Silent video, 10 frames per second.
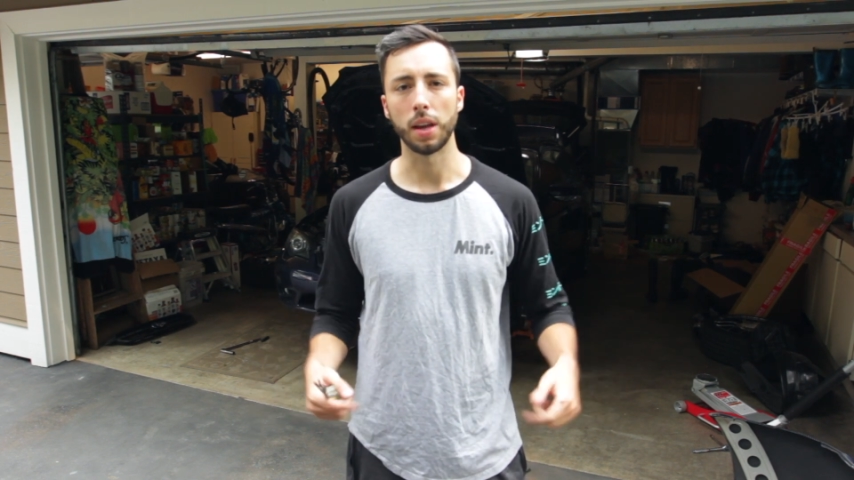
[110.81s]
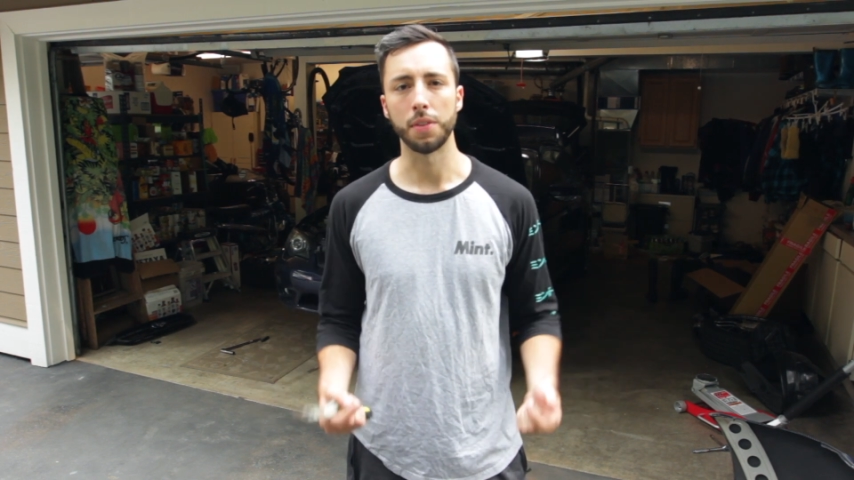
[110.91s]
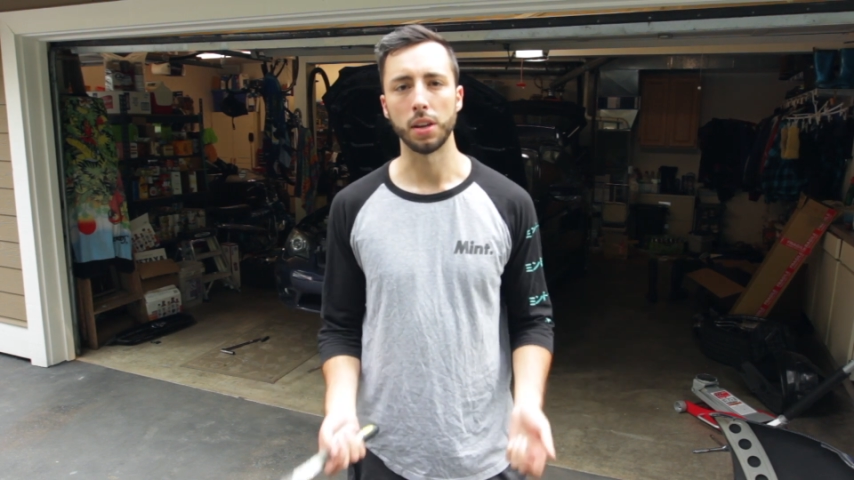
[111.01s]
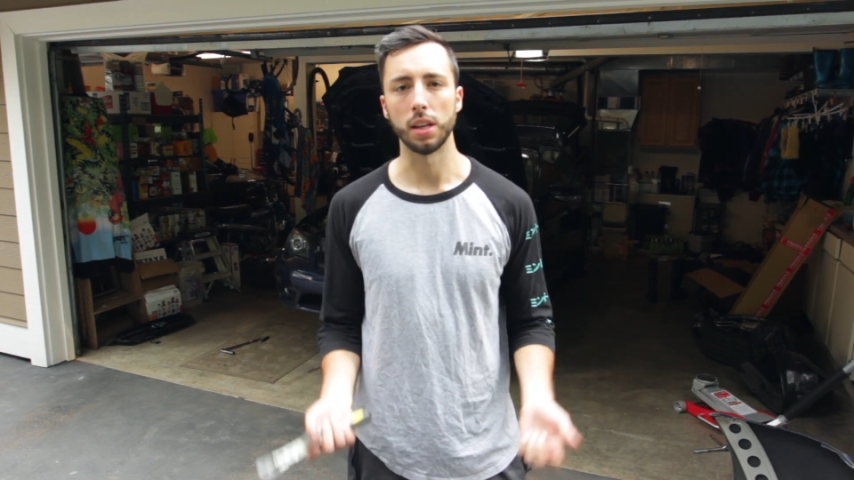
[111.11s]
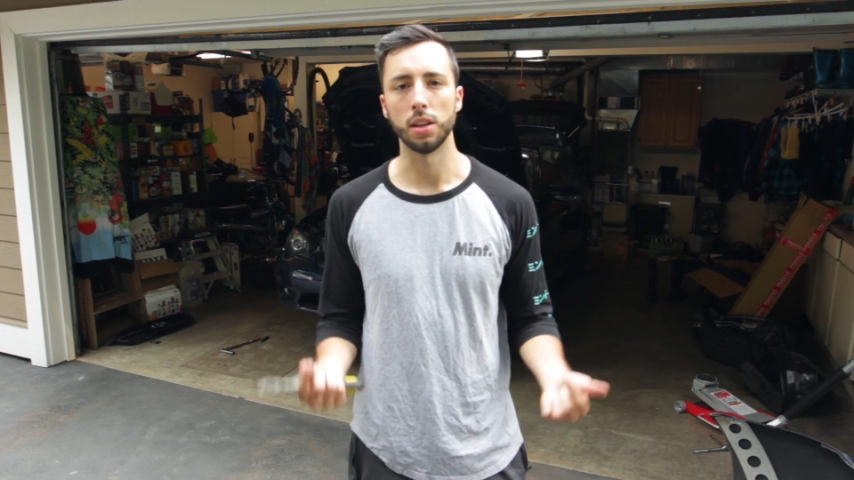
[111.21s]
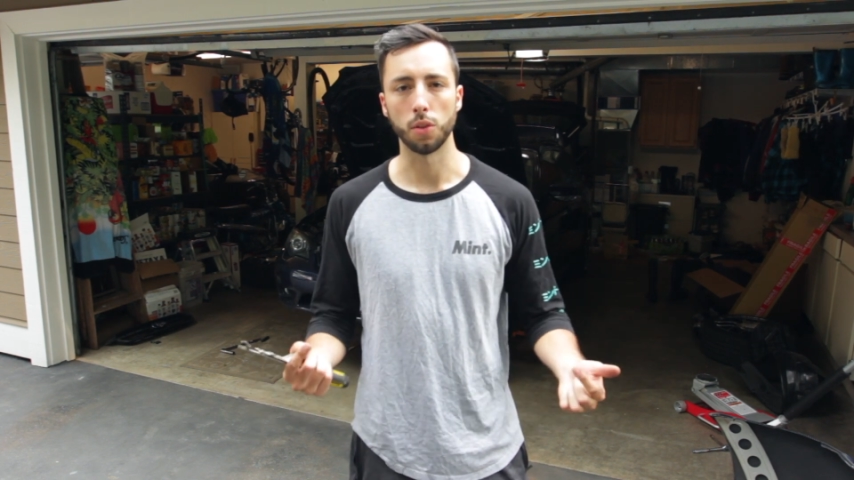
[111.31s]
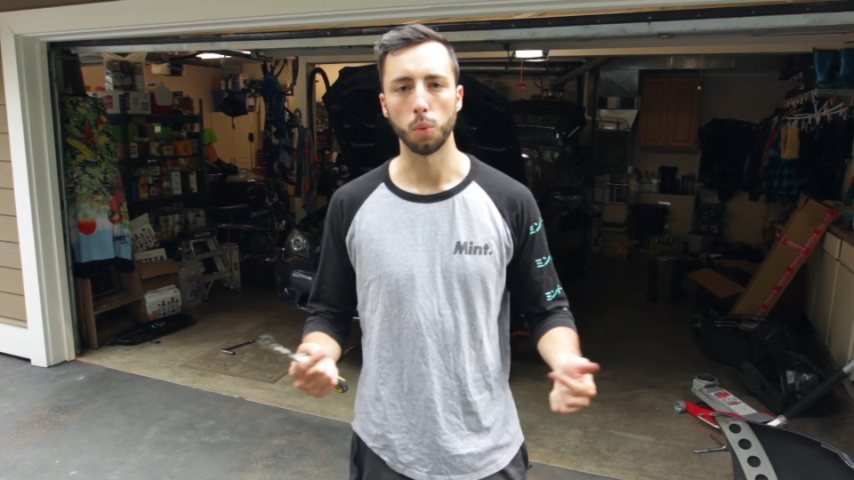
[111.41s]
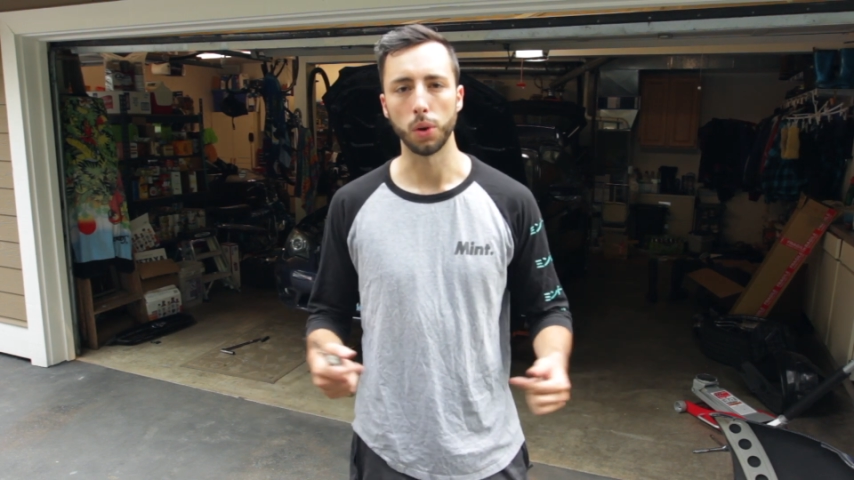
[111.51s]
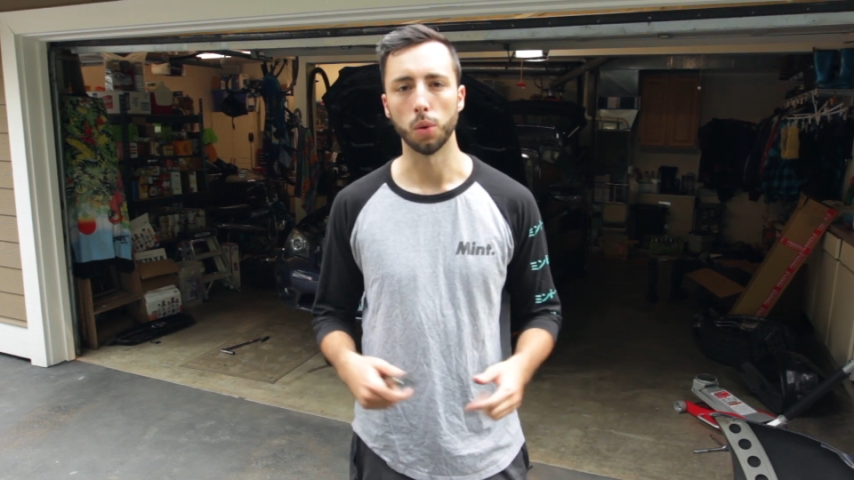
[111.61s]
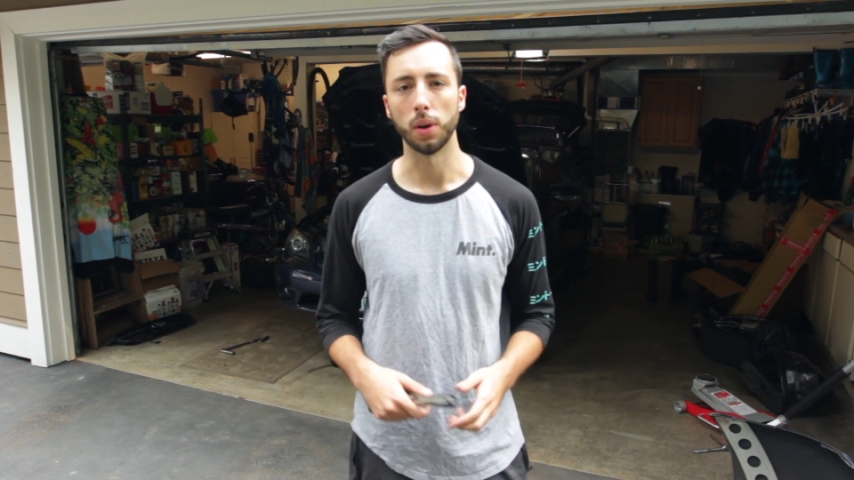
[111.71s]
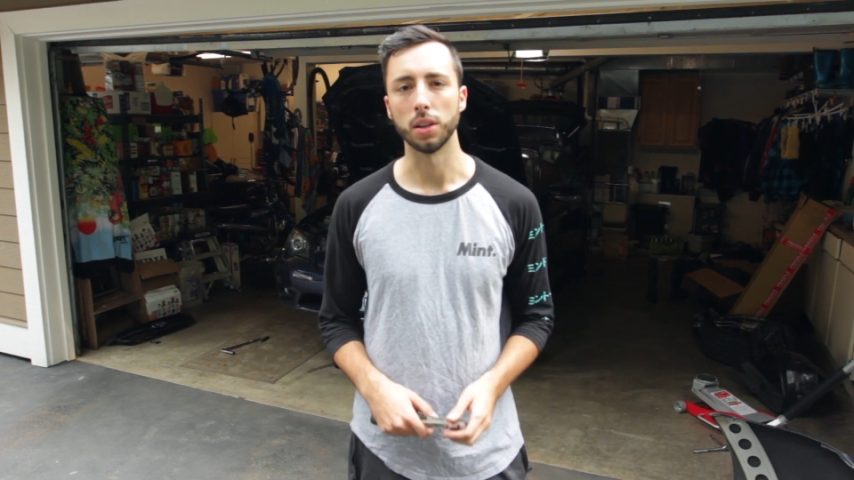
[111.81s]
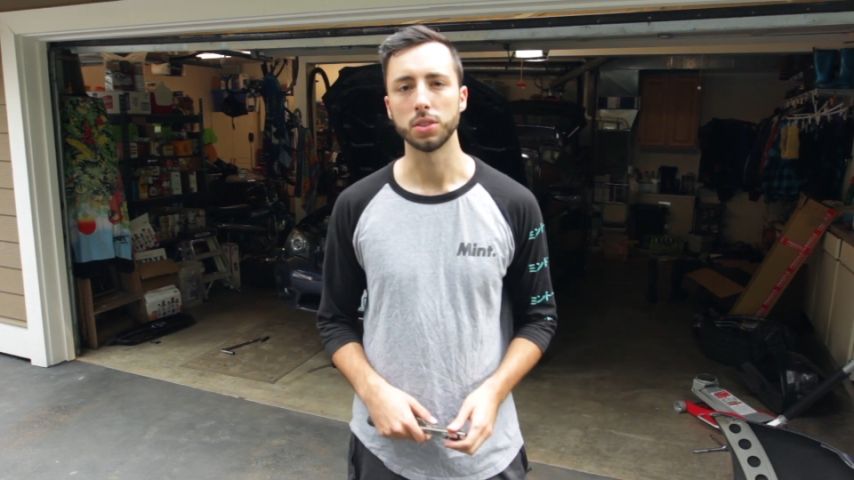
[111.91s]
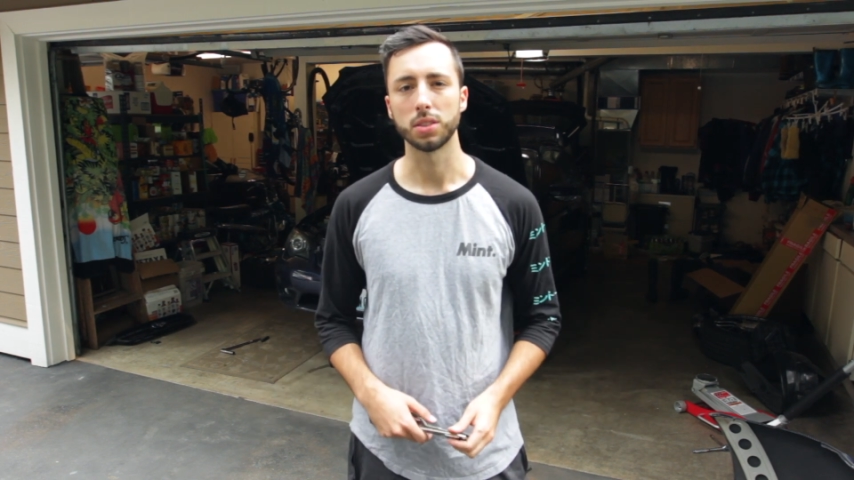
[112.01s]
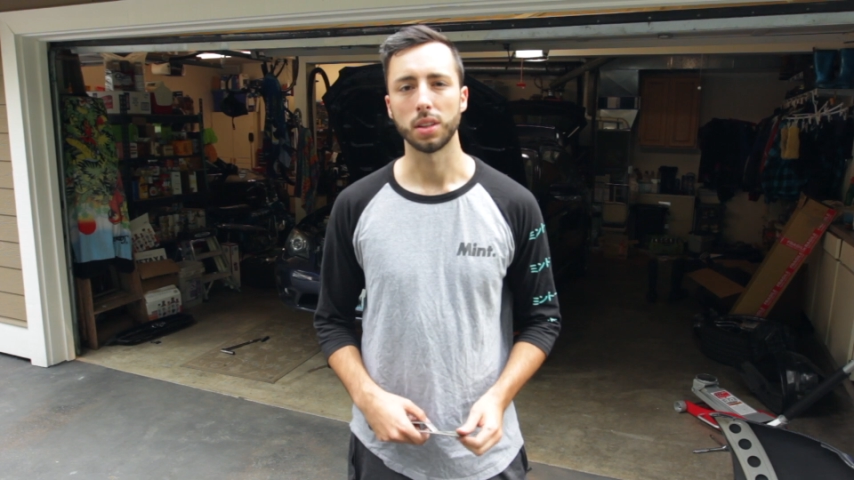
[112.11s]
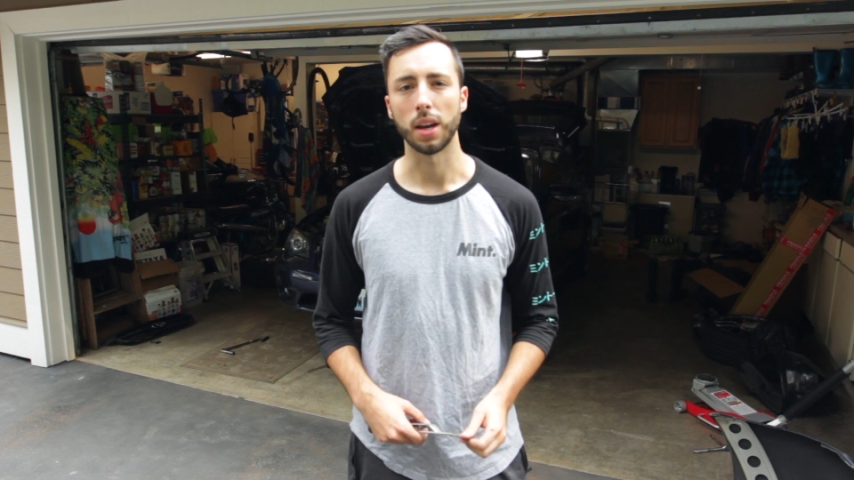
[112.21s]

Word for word: and then into the wheel wells.